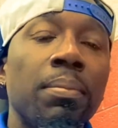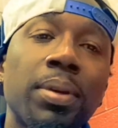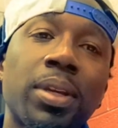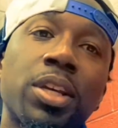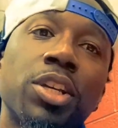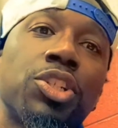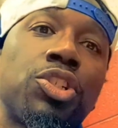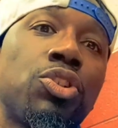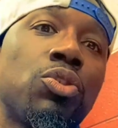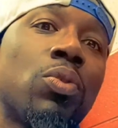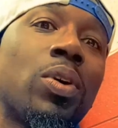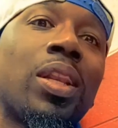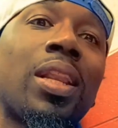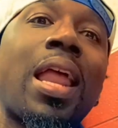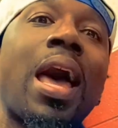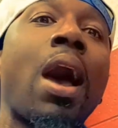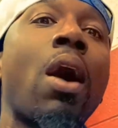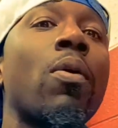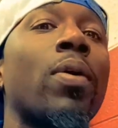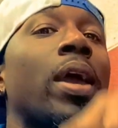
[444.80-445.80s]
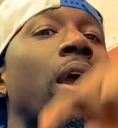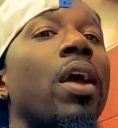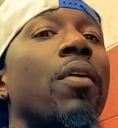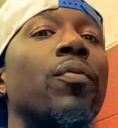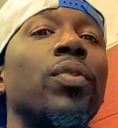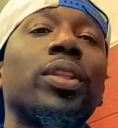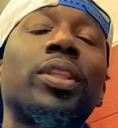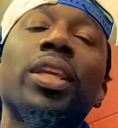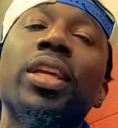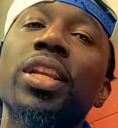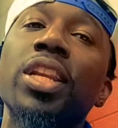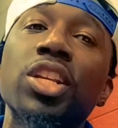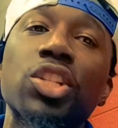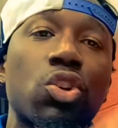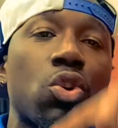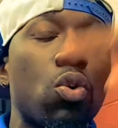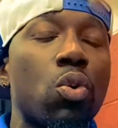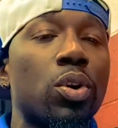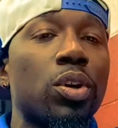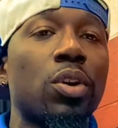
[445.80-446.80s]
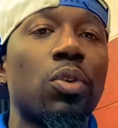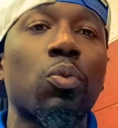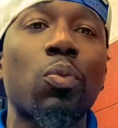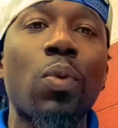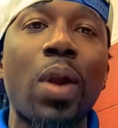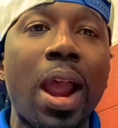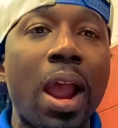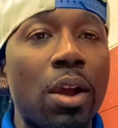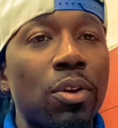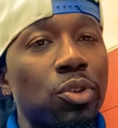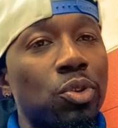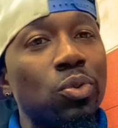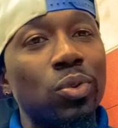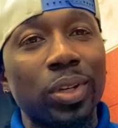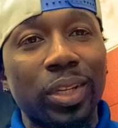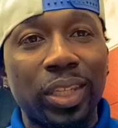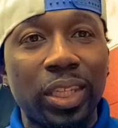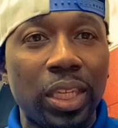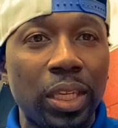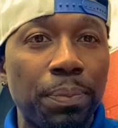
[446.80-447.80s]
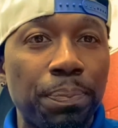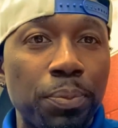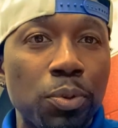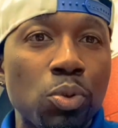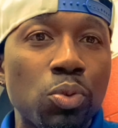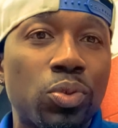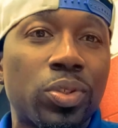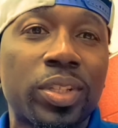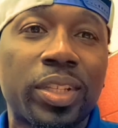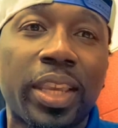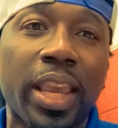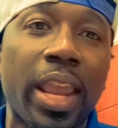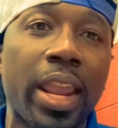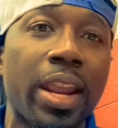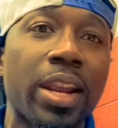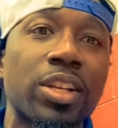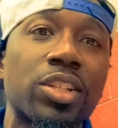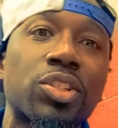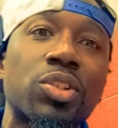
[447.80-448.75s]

because you allowing everything that's going around you to keep you scared.